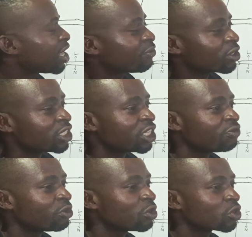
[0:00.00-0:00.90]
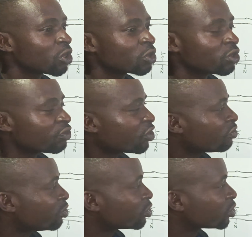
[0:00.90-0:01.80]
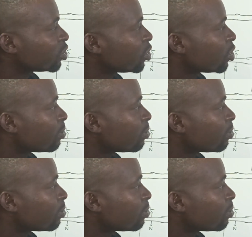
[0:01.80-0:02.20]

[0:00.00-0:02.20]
either 48 volts or 24 volts.